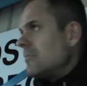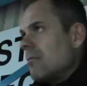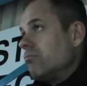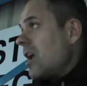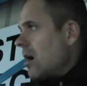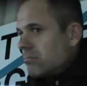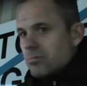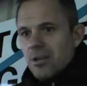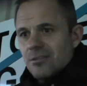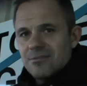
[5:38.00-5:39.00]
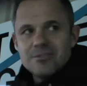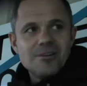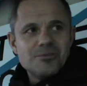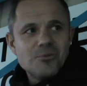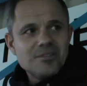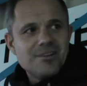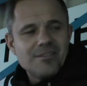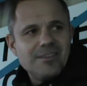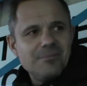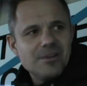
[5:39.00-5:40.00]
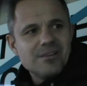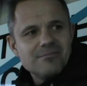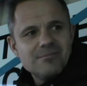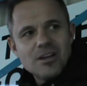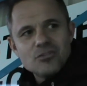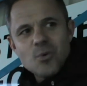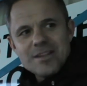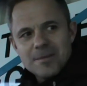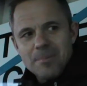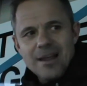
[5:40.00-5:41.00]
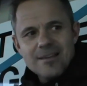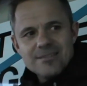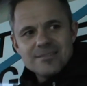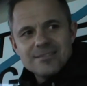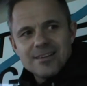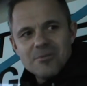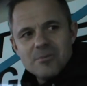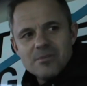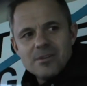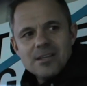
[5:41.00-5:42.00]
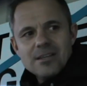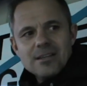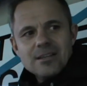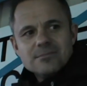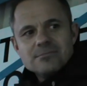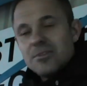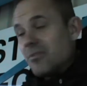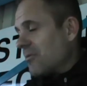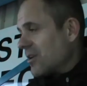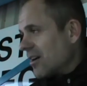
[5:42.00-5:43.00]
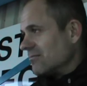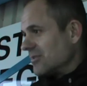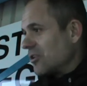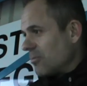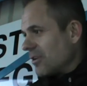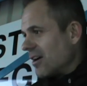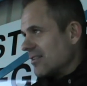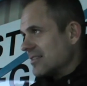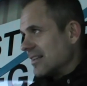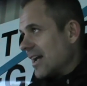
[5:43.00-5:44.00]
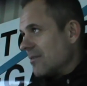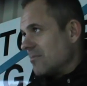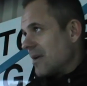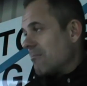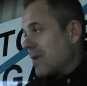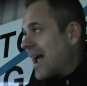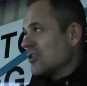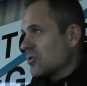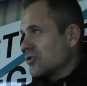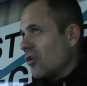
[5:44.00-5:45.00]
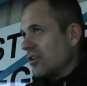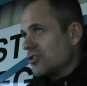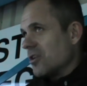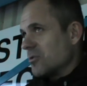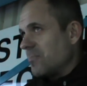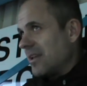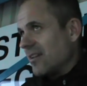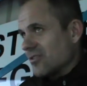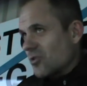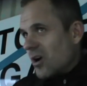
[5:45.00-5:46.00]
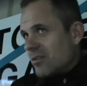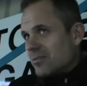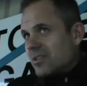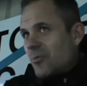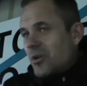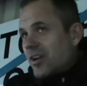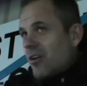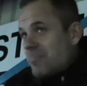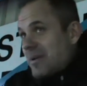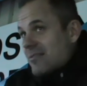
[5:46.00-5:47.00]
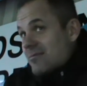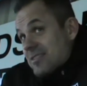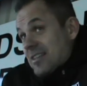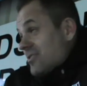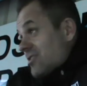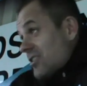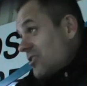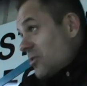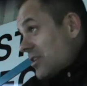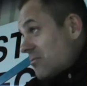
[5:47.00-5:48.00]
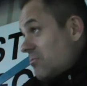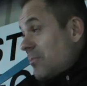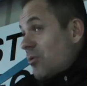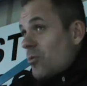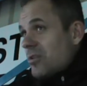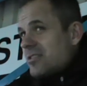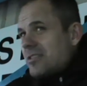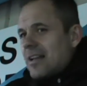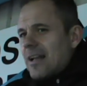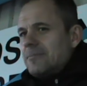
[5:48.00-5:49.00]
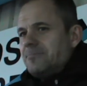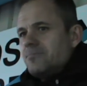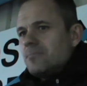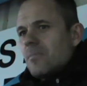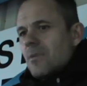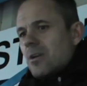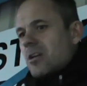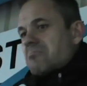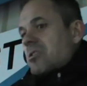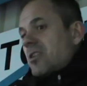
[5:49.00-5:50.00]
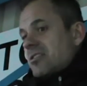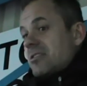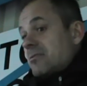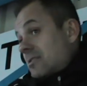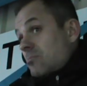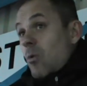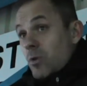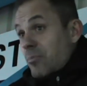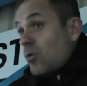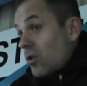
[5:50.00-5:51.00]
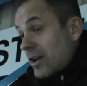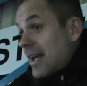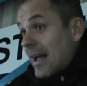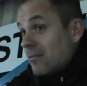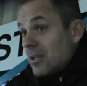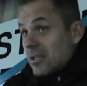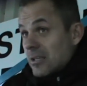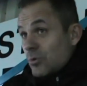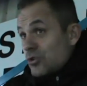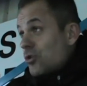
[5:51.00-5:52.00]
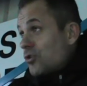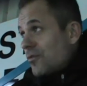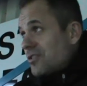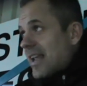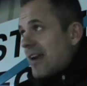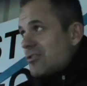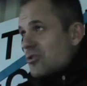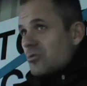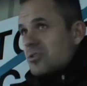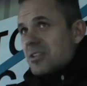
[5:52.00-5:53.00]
No, it's not. The squad's not thin. We got 20 players. You know, although we got a couple of knocks today, my hands were tied in terms of picking a squad. You know, we could only pick the 16 that we brought with us today. I'm not. What we brought here was good enough to get a result.